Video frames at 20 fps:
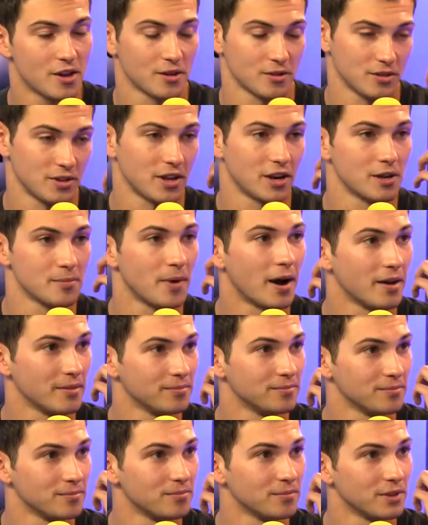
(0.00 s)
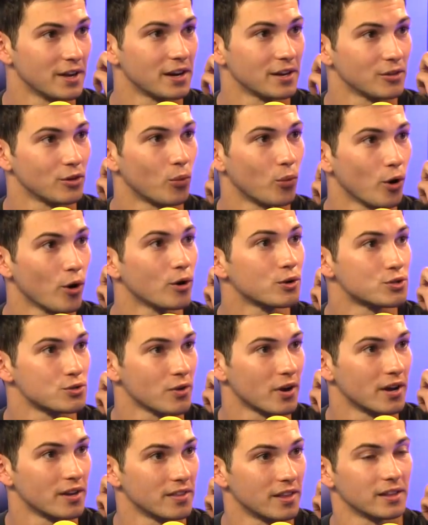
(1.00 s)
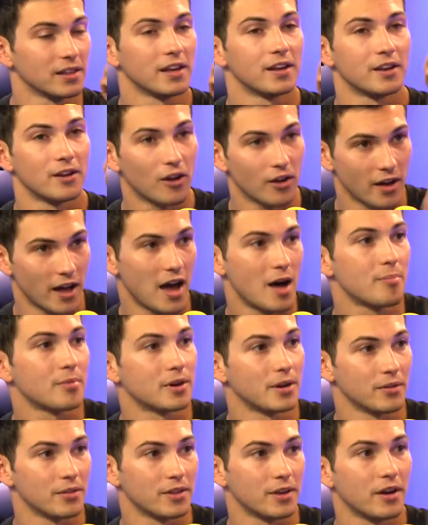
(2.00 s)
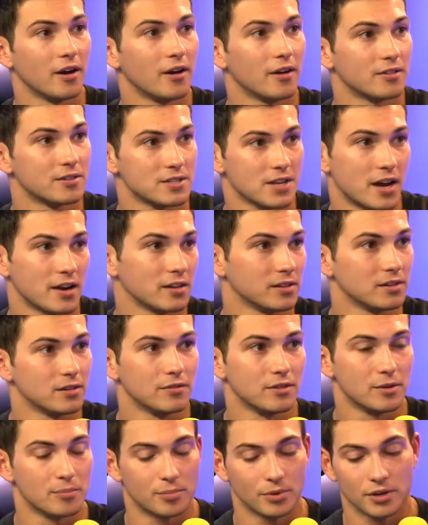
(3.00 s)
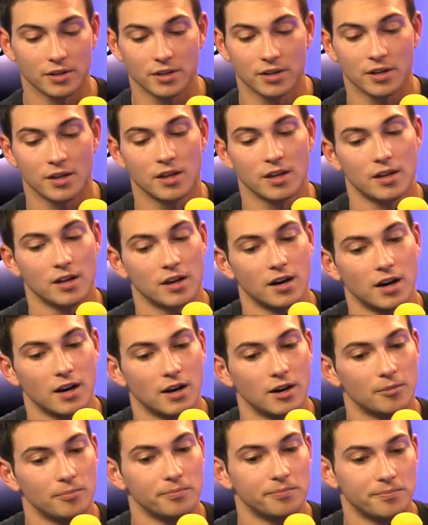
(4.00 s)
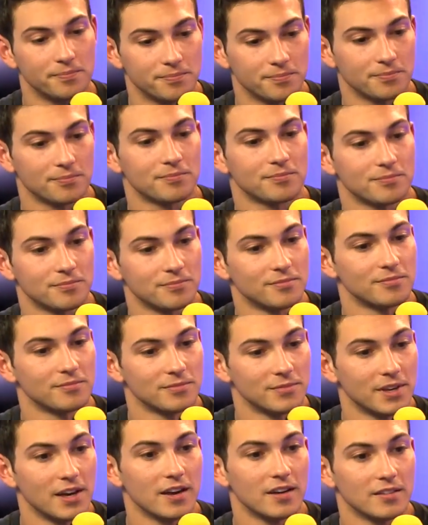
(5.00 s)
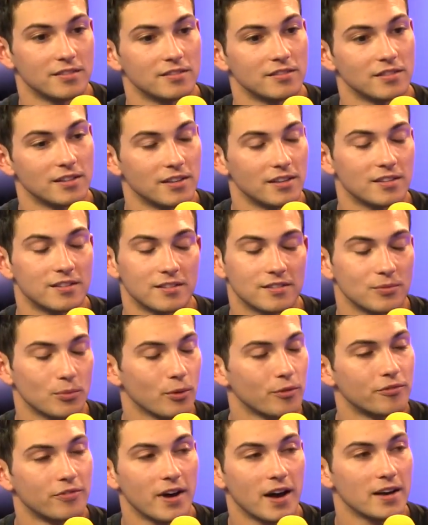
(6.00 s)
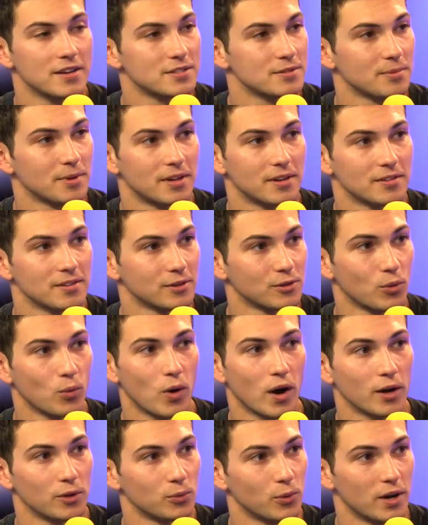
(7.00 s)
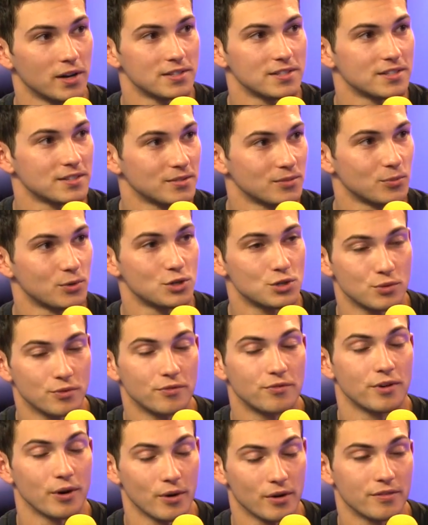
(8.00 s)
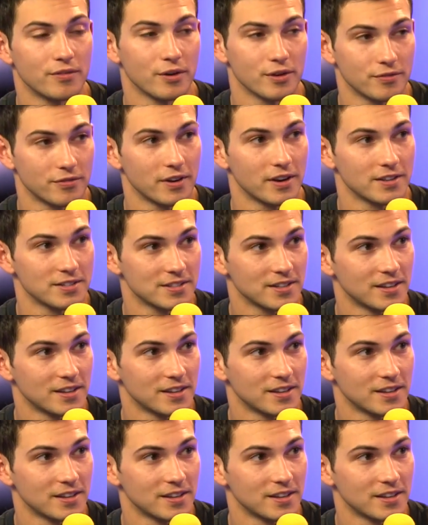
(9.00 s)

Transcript: getting my getting the words right, and then let it all happen out there. Just kind of leave it. But um, yeah, it's we're fast, man. It's like the Wild West. We shoot very, very fast.